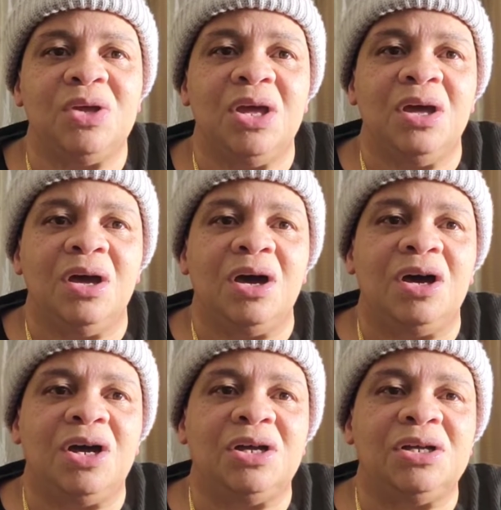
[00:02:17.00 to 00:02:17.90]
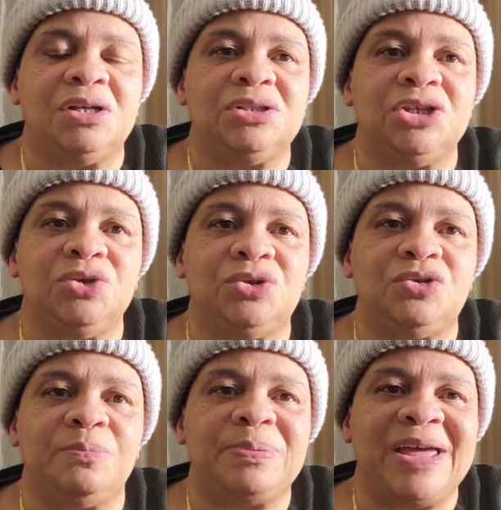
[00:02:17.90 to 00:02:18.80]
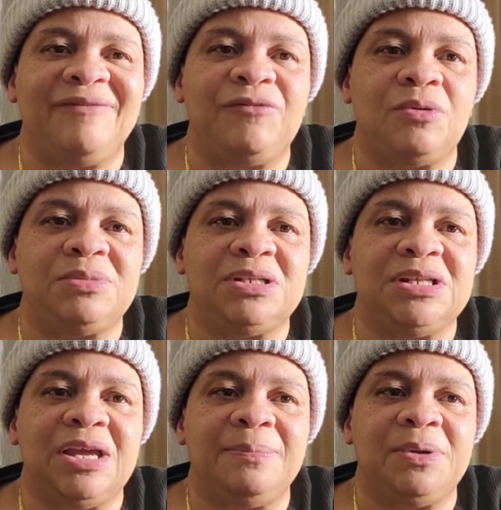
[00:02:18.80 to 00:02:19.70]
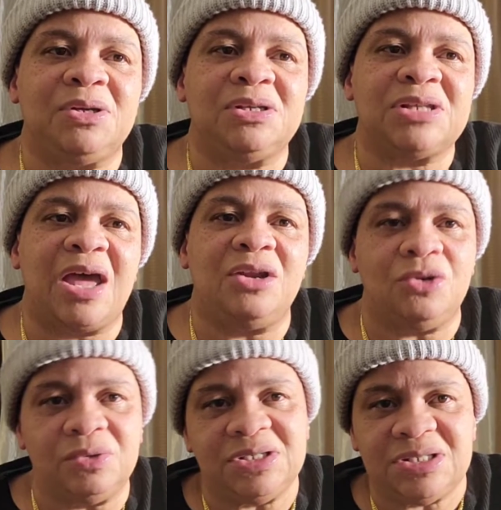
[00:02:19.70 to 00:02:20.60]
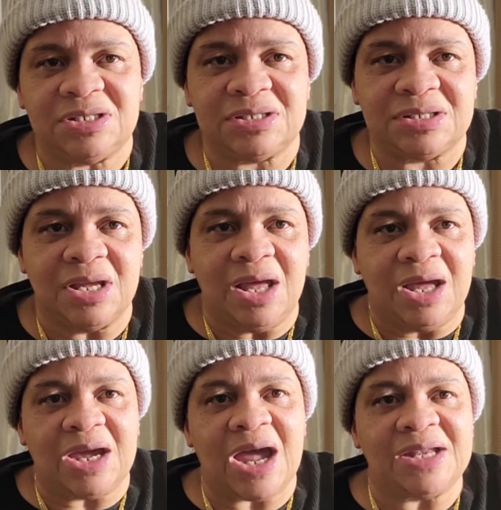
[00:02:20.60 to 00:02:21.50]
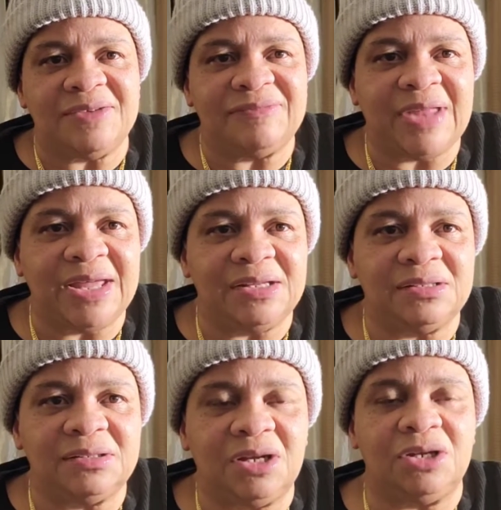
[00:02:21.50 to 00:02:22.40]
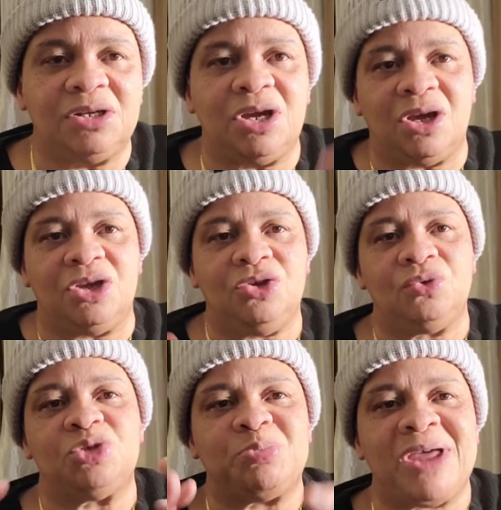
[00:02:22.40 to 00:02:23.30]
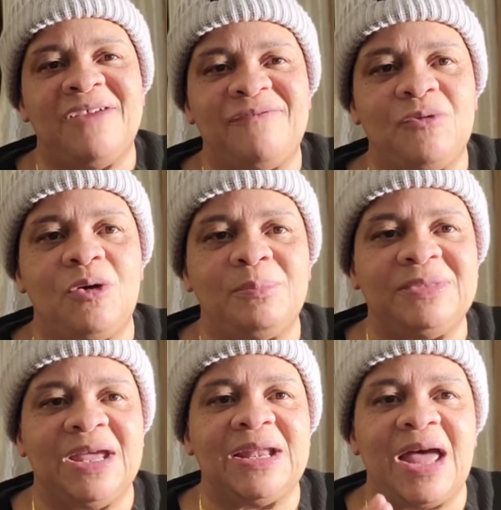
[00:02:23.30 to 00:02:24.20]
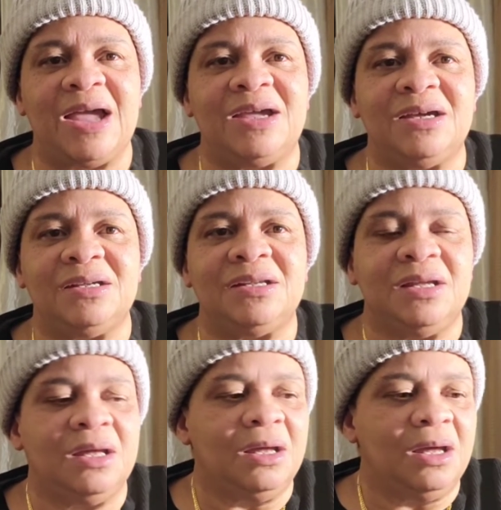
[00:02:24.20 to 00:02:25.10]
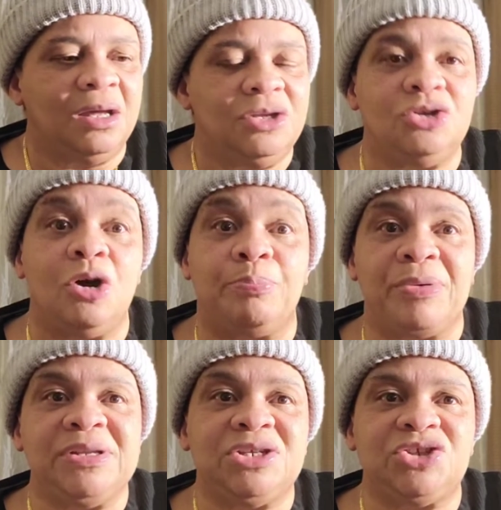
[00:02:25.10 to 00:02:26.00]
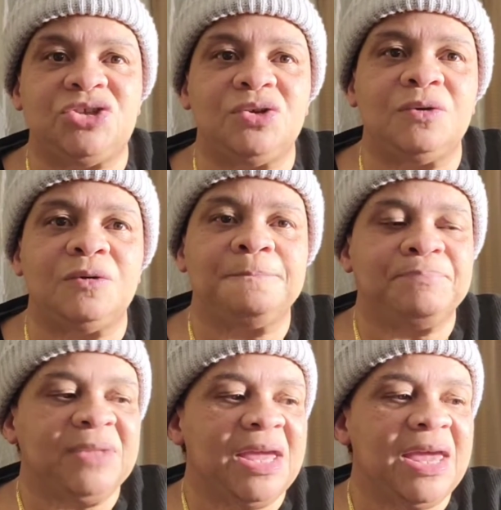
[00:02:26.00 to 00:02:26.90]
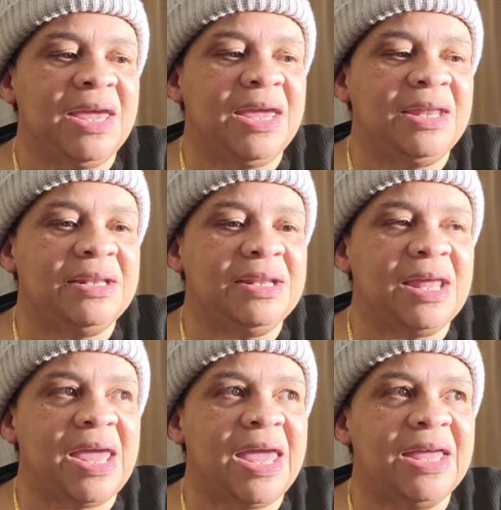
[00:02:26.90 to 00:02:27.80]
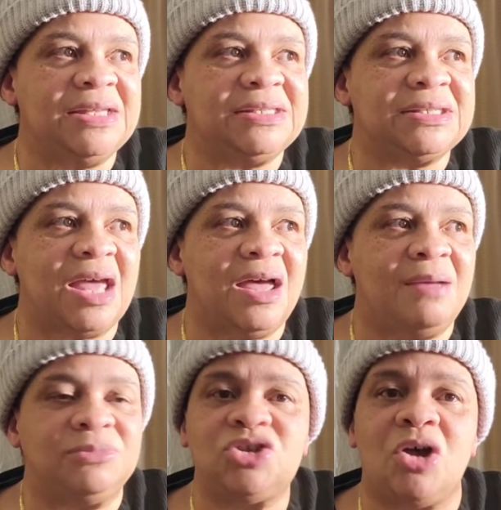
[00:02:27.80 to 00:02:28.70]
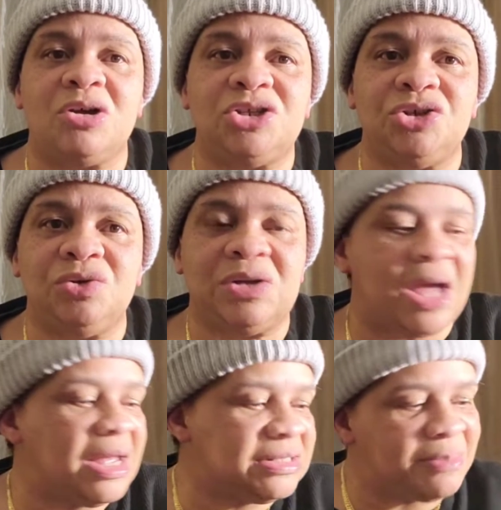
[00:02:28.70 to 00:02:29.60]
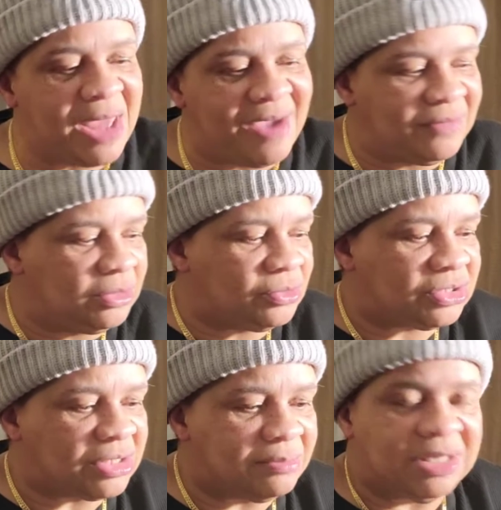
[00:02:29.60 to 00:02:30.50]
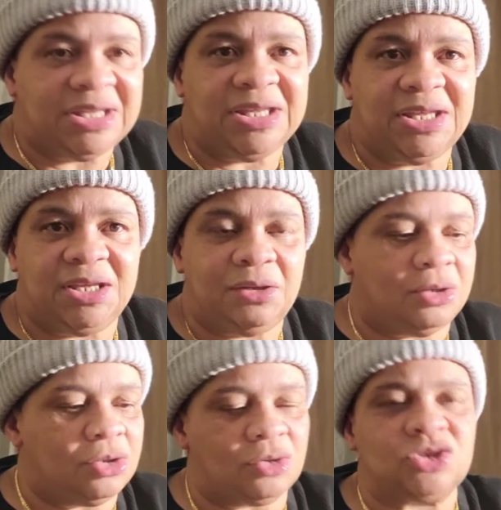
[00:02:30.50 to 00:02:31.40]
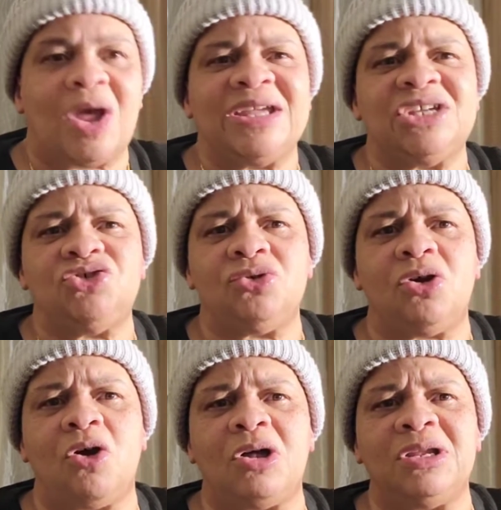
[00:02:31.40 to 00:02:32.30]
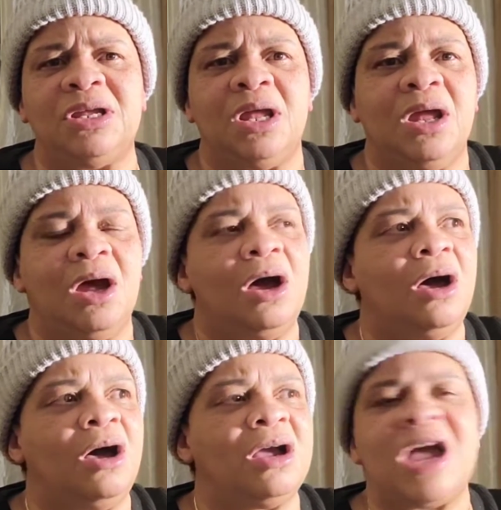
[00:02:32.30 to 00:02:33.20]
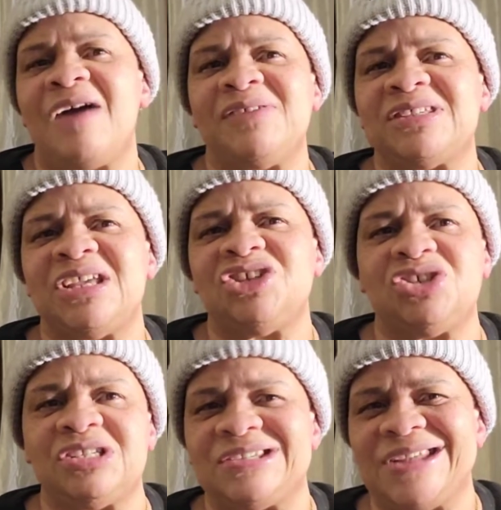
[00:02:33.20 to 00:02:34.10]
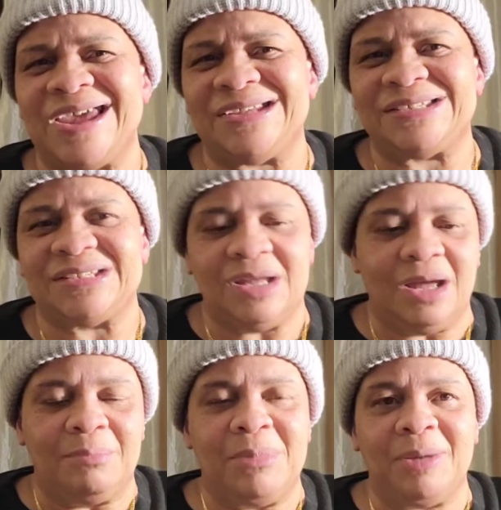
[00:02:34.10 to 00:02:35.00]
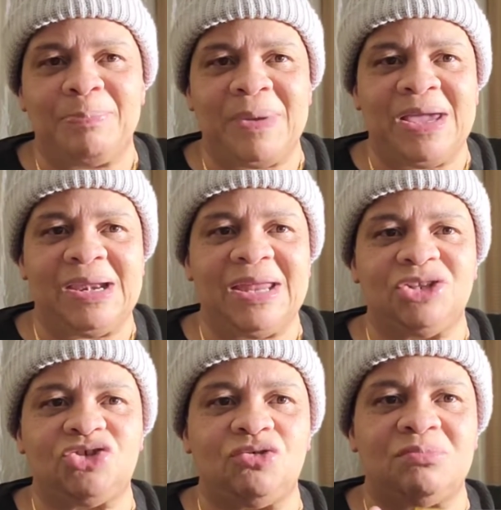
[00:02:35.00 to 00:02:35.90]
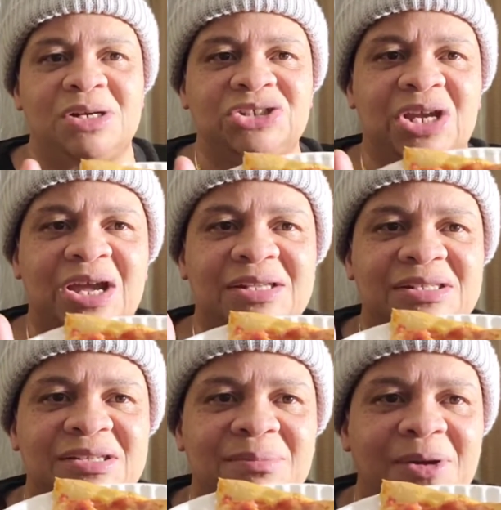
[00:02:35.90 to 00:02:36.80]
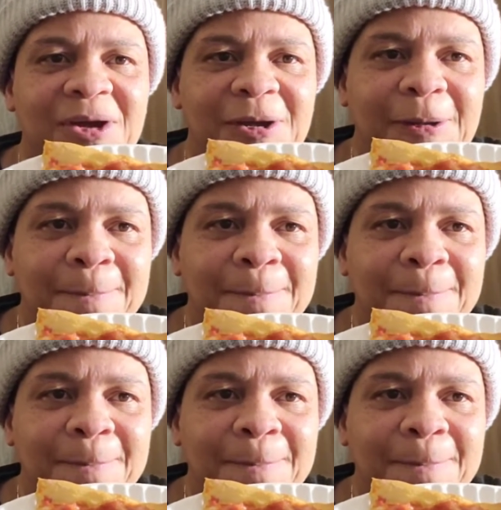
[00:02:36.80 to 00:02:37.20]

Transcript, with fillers: uh the YouTube platform today because I know this is kind of like a, a, huge platform that I could you know, bring this to. And as I'm talking to you guys, I'm going to have a little something to eat, you know. So I guess you could call it a uh, conversation slash mukbang. It ain't too much. I got some um,